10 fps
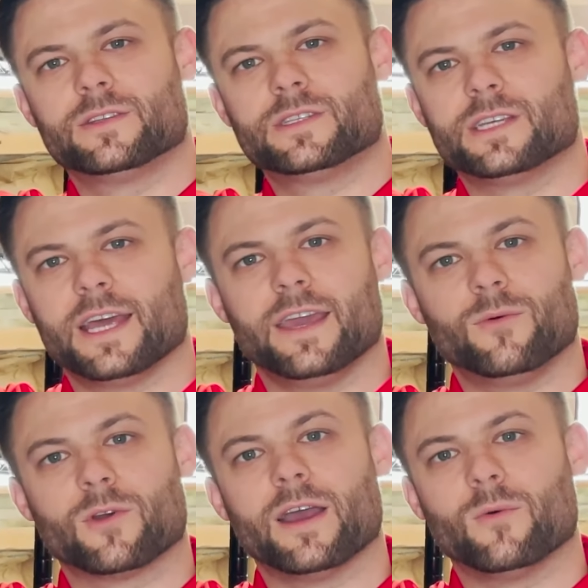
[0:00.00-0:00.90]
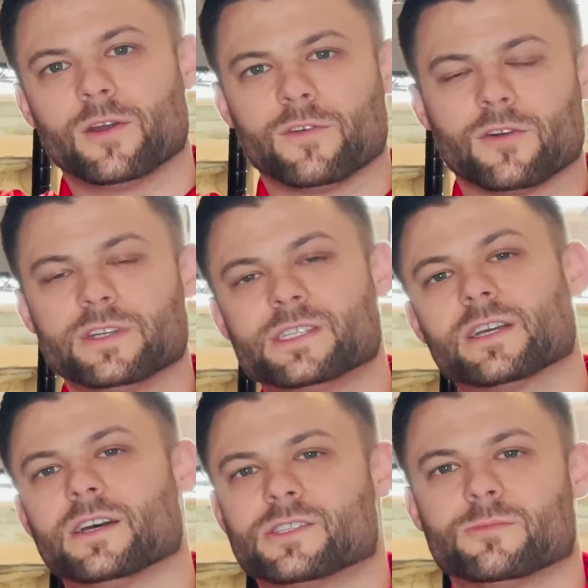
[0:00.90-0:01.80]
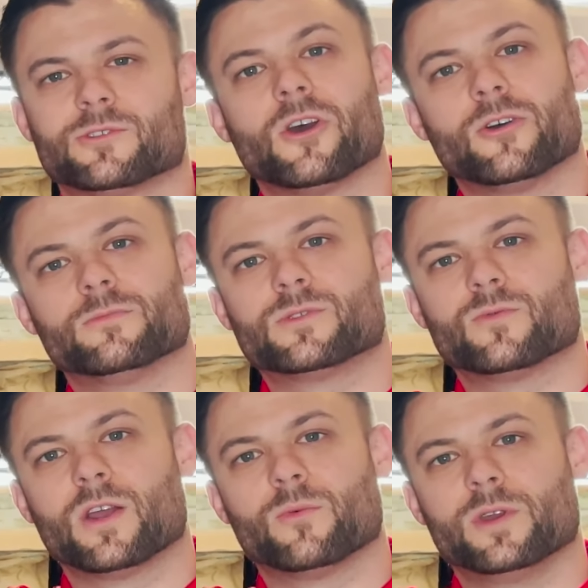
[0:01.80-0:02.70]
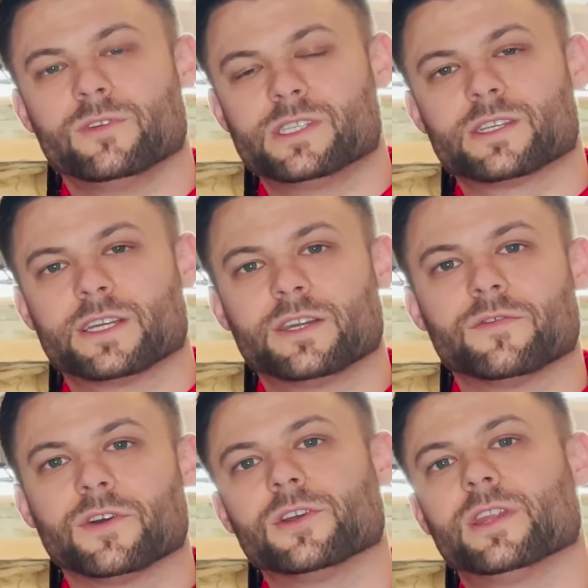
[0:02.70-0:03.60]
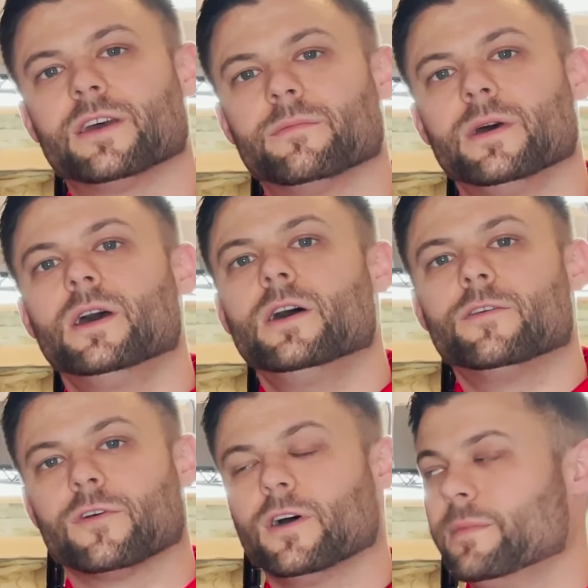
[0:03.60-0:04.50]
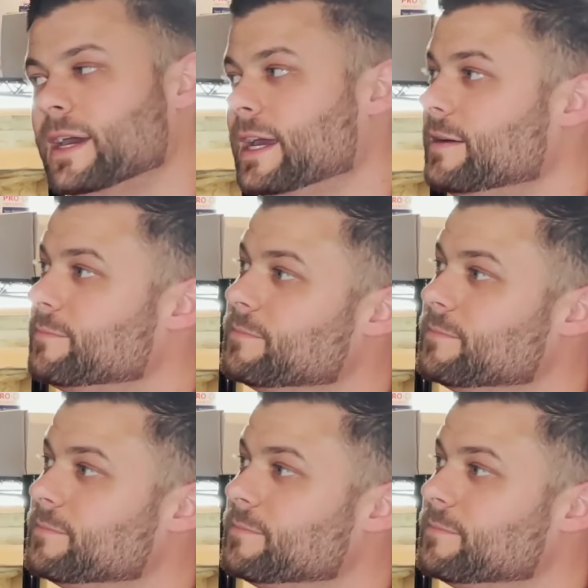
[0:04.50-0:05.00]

Today we're at one of our recent customers' homes where we recently converted them from a